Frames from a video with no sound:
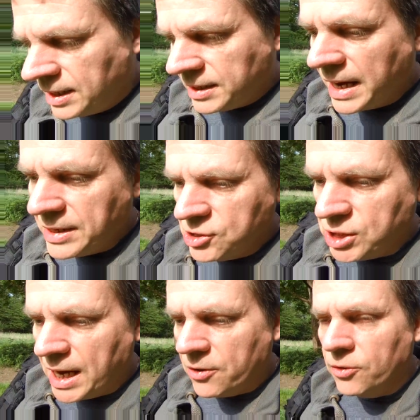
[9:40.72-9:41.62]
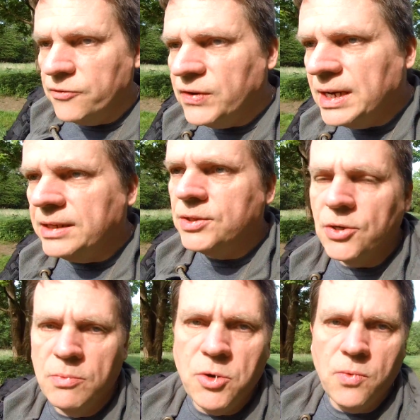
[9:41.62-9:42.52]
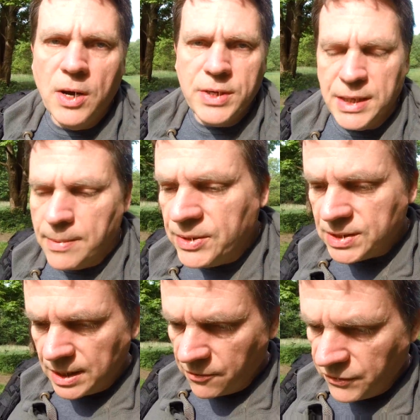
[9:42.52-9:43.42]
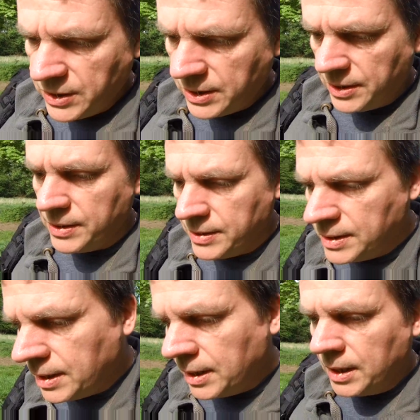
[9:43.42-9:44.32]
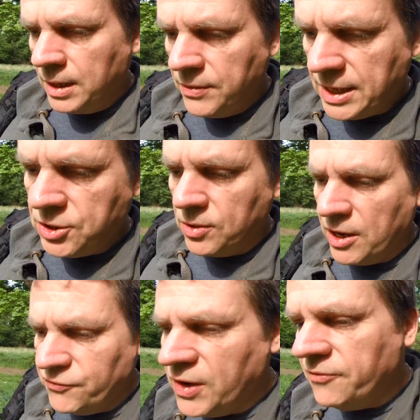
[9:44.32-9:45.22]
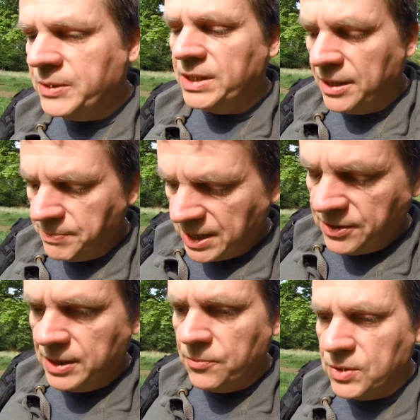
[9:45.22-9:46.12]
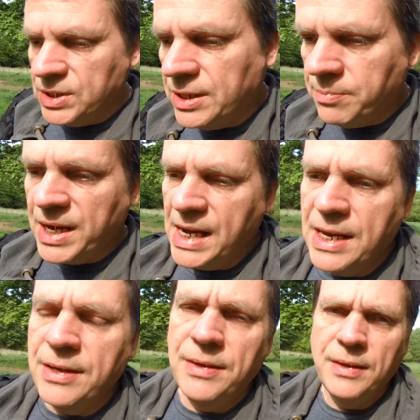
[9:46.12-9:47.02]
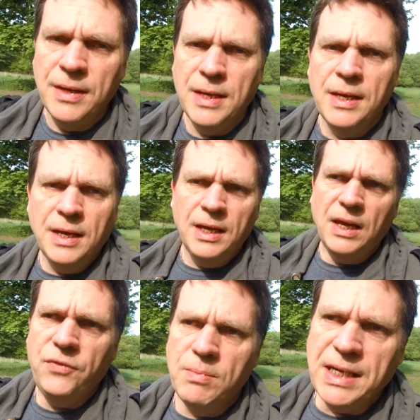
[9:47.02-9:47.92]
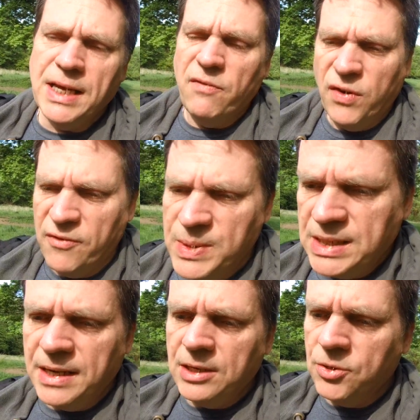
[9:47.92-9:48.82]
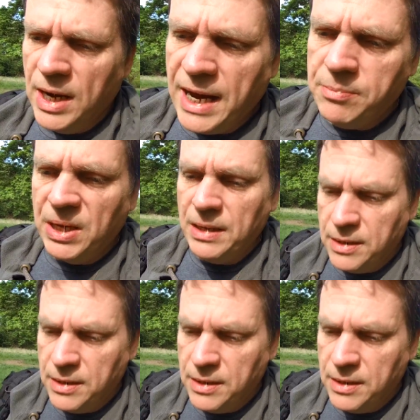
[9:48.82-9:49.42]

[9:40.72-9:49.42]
getting a shower or feeling sort of more woken up and stuff, that's your life 5% better than it was going to be. If you make that 5% into a habit,